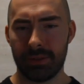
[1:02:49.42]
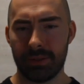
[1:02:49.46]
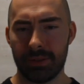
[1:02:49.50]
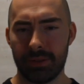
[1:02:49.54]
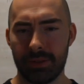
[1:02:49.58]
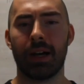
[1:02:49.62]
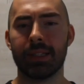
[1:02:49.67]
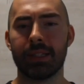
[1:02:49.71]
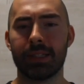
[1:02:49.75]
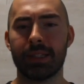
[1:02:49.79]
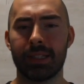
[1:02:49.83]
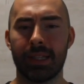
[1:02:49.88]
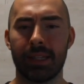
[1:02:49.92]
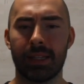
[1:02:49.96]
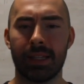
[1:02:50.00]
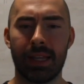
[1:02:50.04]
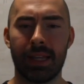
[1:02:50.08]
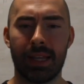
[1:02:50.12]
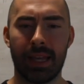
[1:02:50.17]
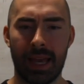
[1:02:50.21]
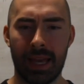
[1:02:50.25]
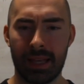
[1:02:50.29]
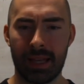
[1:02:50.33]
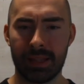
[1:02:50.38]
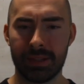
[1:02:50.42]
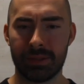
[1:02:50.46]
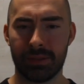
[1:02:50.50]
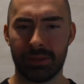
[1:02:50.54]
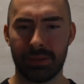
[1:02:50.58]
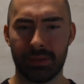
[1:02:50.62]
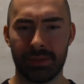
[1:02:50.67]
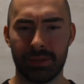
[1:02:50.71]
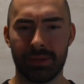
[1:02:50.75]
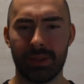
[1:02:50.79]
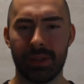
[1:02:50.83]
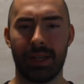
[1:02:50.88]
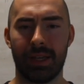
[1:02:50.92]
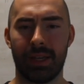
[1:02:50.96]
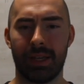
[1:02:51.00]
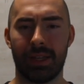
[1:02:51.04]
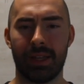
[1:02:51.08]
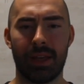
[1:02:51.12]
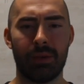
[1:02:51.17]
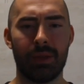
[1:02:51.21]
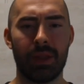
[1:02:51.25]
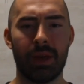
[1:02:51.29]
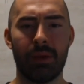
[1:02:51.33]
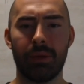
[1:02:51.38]
constantly cancel. Like,
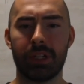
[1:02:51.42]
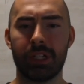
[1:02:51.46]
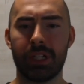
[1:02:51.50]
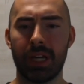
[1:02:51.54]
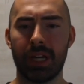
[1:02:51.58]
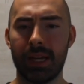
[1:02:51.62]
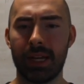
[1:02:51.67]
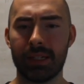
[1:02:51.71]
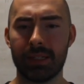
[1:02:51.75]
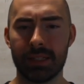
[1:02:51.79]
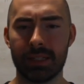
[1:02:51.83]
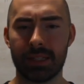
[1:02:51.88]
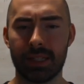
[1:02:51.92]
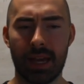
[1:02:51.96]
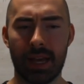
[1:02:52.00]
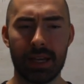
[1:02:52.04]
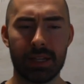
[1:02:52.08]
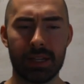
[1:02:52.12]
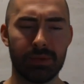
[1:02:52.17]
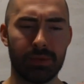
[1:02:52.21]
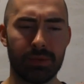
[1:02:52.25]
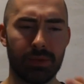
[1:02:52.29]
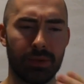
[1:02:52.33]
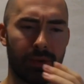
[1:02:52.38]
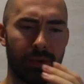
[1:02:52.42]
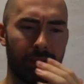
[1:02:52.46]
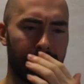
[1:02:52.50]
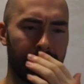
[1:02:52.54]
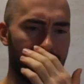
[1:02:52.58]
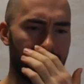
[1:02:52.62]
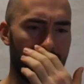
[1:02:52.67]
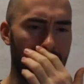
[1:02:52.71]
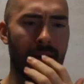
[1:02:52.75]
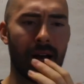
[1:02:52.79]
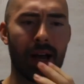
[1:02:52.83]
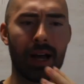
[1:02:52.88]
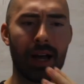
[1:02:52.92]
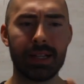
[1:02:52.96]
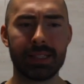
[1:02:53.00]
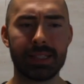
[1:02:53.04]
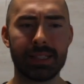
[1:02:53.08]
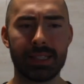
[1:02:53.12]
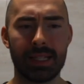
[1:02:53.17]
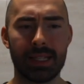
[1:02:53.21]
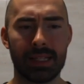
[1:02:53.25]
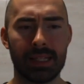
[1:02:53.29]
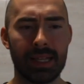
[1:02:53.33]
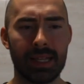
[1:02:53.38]
they would change the schedule, like,
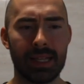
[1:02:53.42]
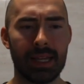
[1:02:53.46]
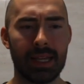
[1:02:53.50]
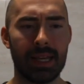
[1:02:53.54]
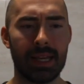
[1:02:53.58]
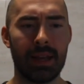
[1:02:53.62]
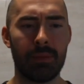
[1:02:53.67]
constantly.